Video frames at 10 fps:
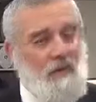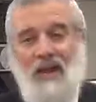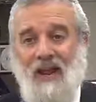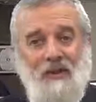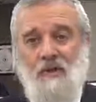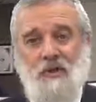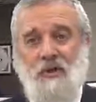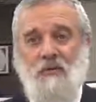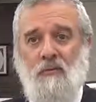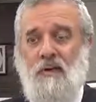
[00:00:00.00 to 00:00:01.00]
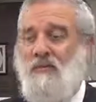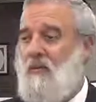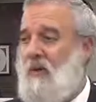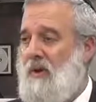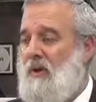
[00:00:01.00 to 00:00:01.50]
to that energy, whatever
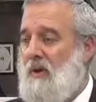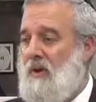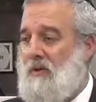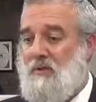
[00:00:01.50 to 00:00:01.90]
you want to call it.